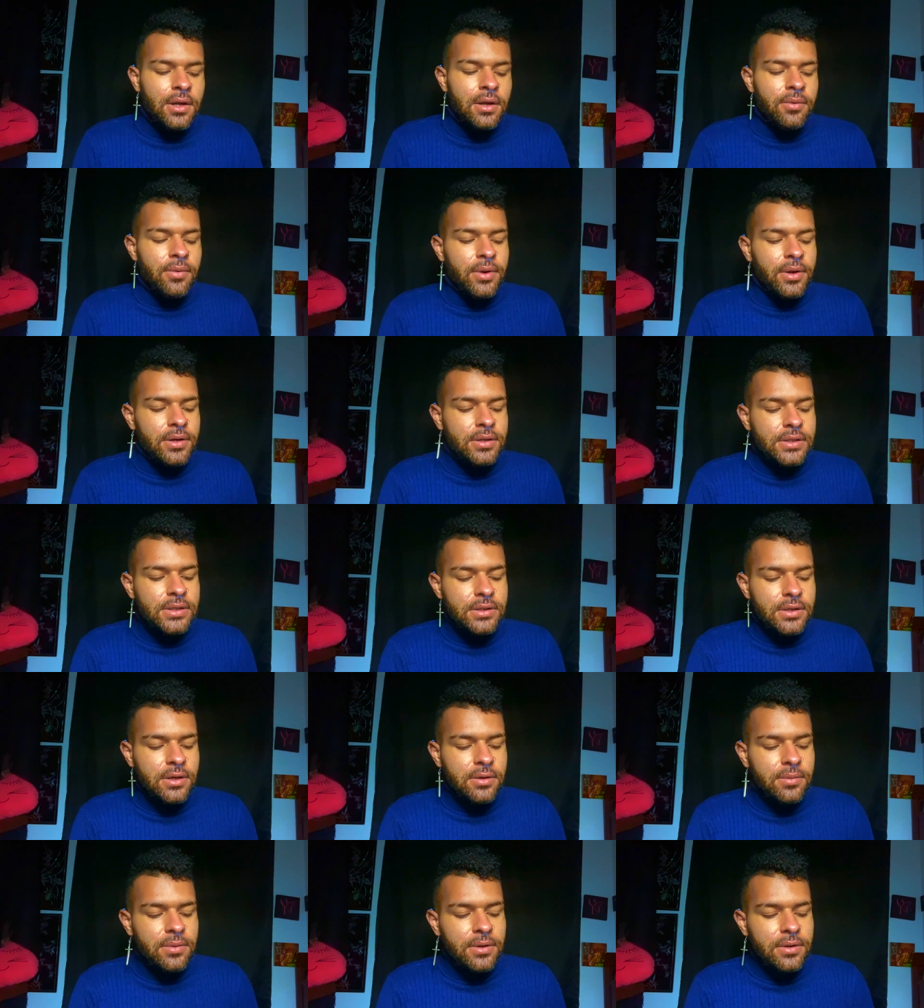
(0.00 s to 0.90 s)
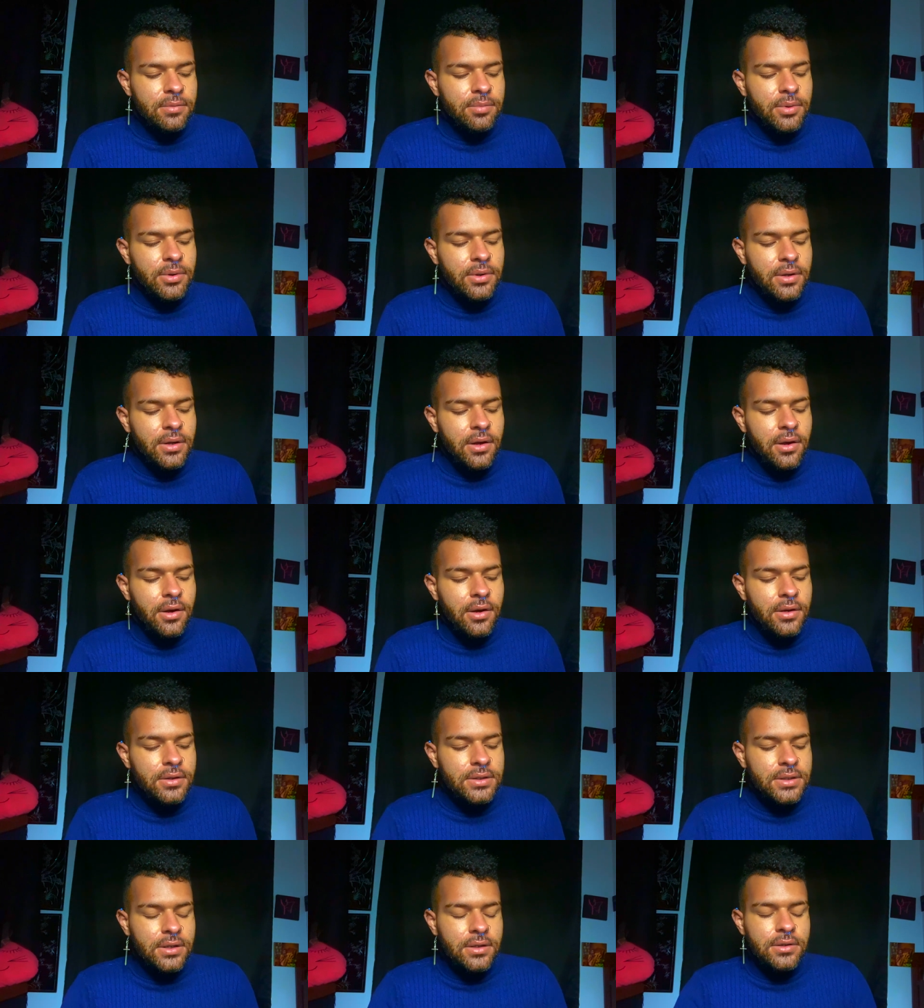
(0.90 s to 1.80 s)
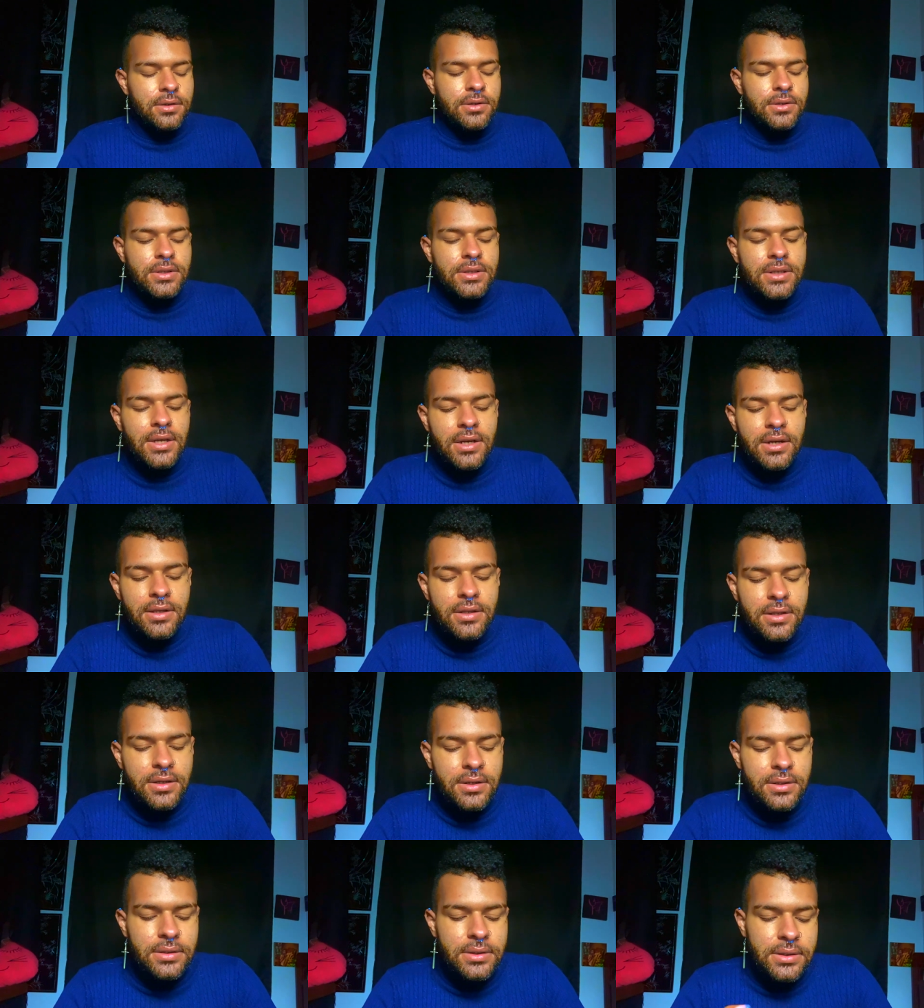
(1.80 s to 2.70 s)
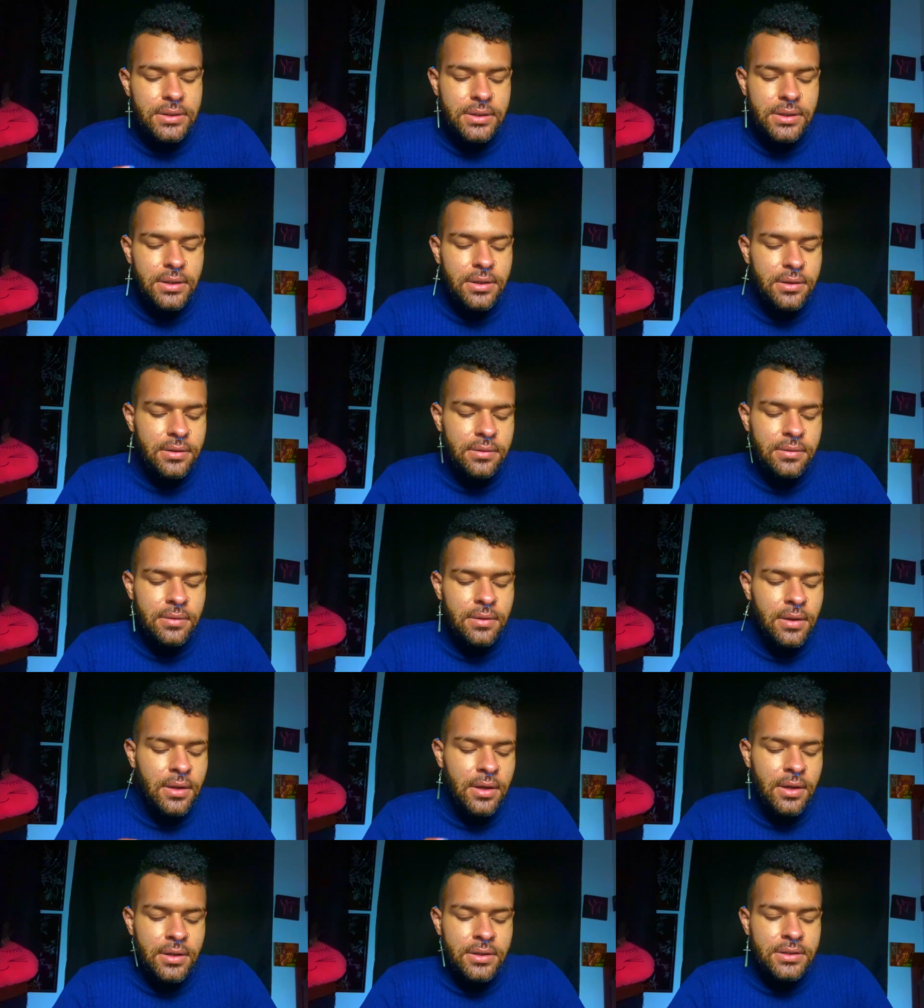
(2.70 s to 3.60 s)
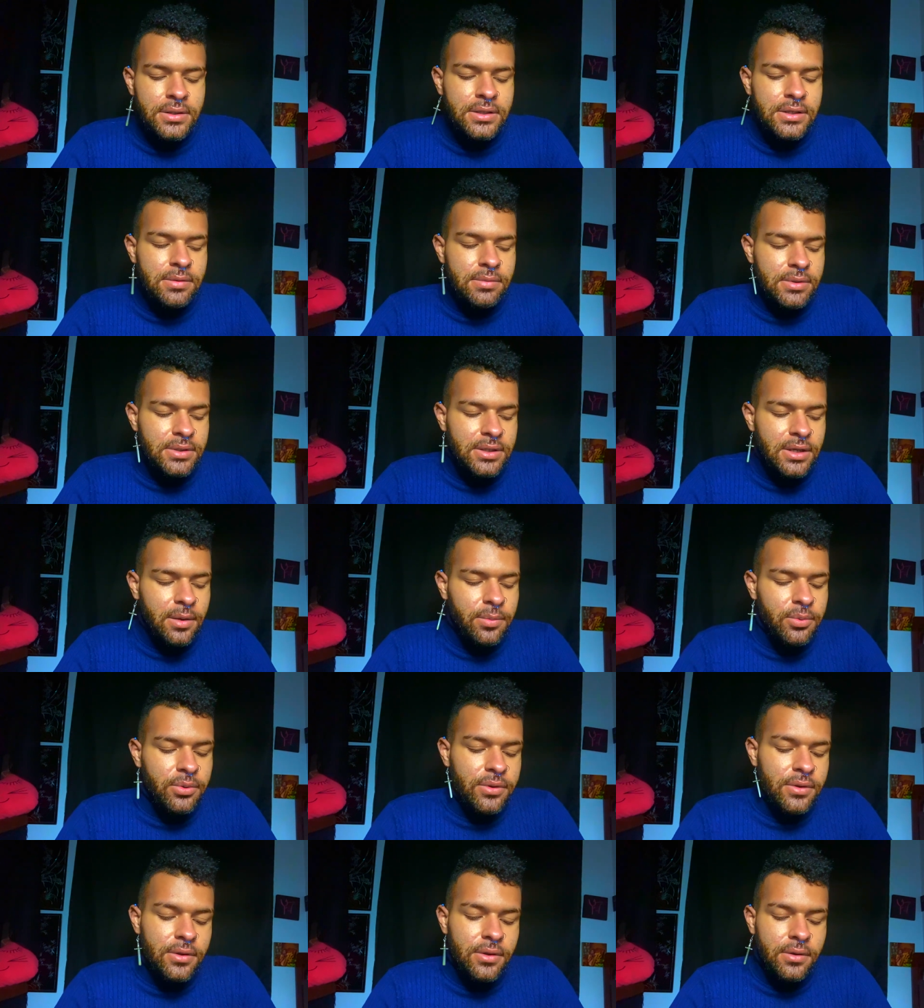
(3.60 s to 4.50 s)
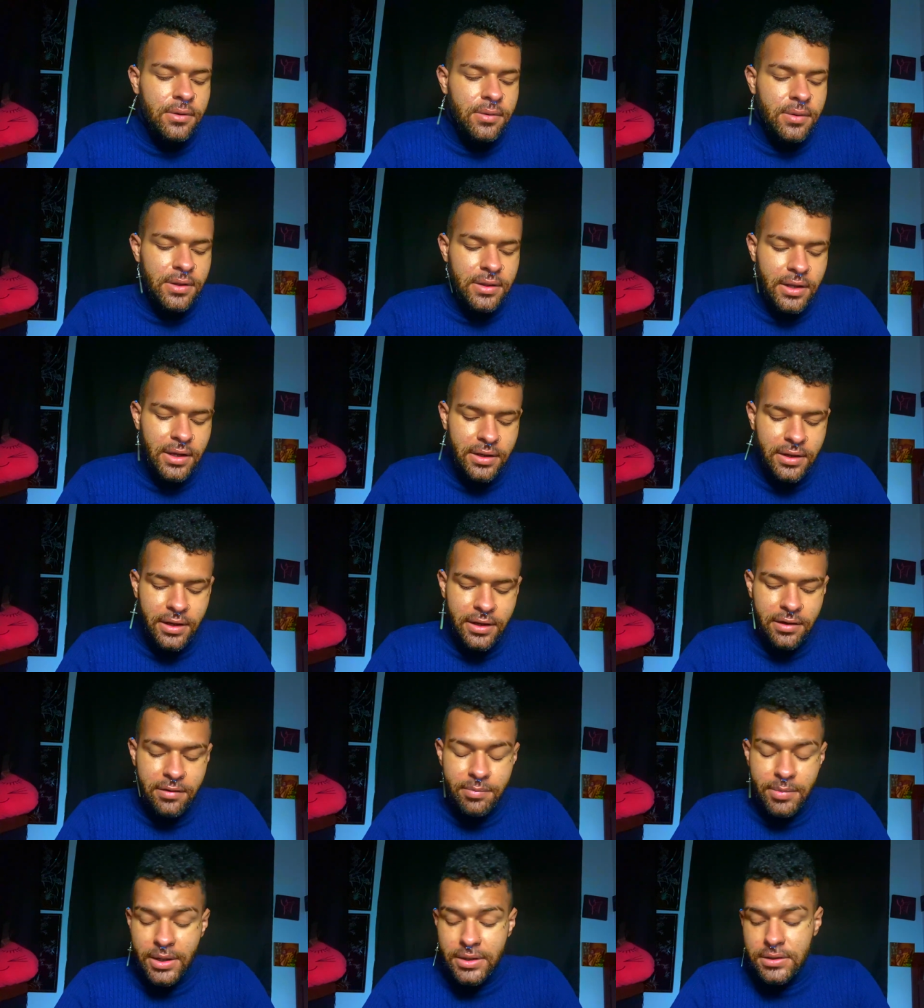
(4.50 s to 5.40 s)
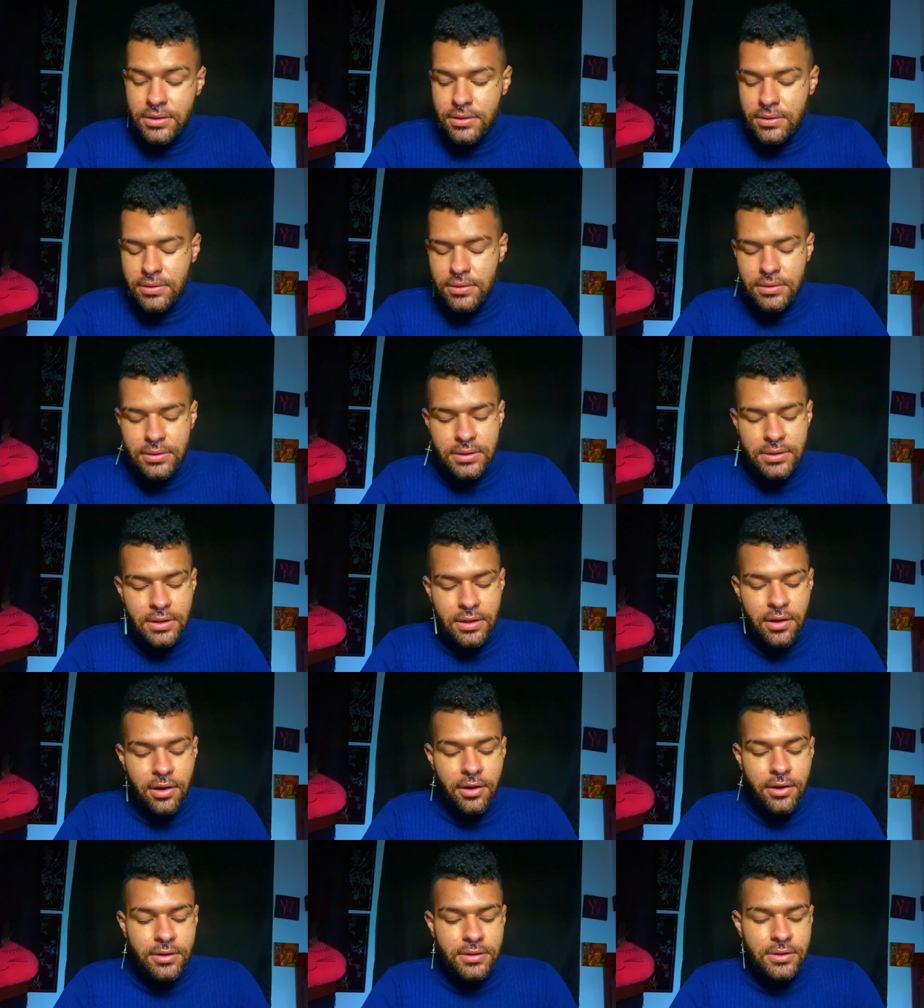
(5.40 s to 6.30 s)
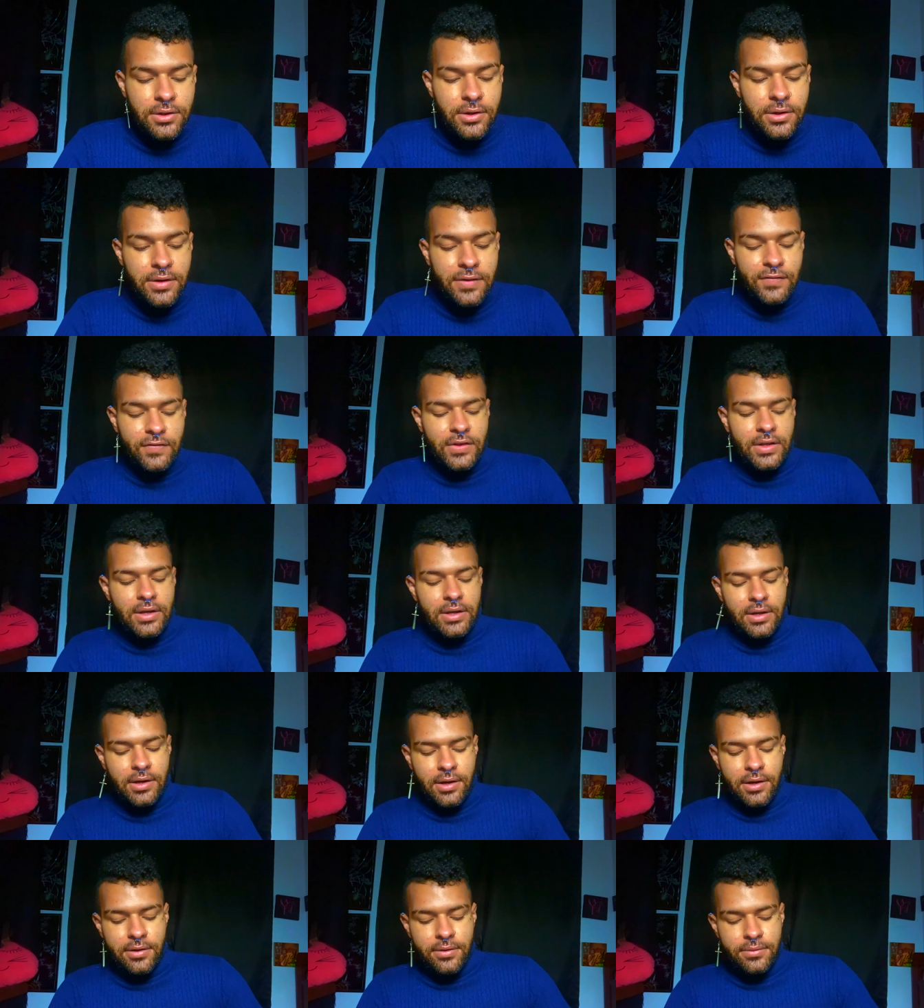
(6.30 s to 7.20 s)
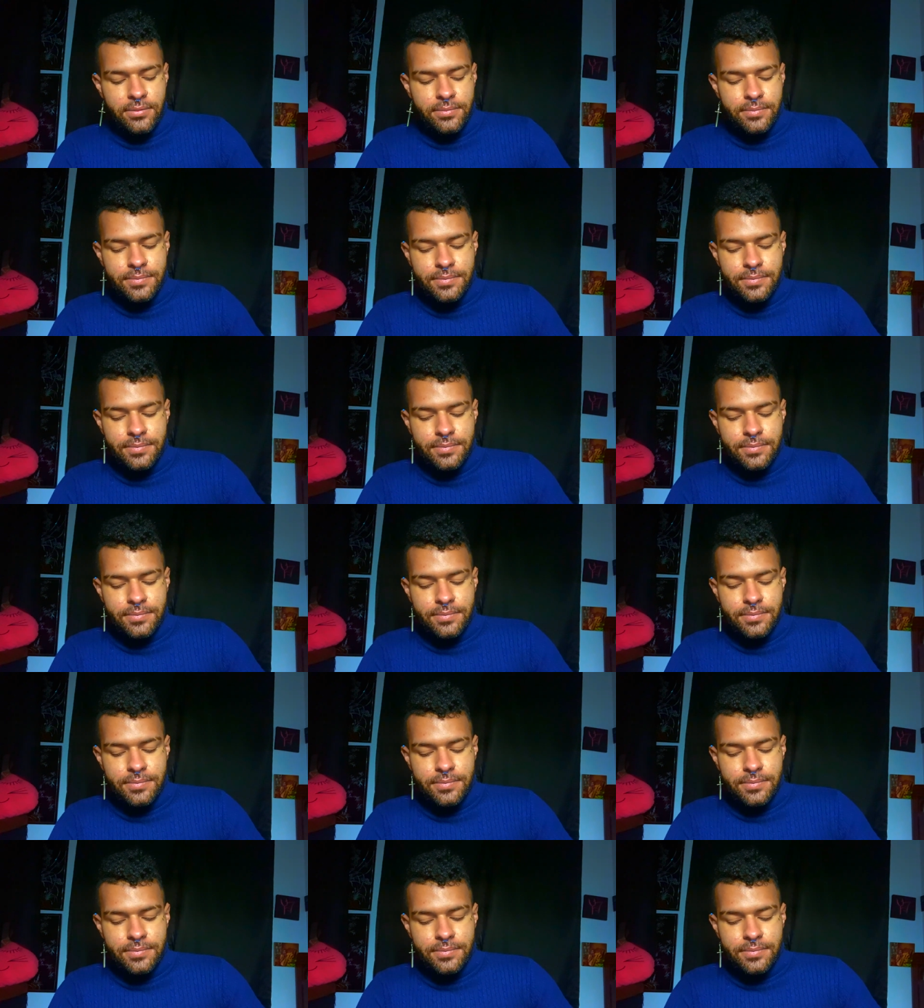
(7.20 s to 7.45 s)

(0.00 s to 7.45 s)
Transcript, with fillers: We're going to start with pulling cards on your side of things, Leo. See what's up with you and that Nine of Pentacles. And the card's already flying out.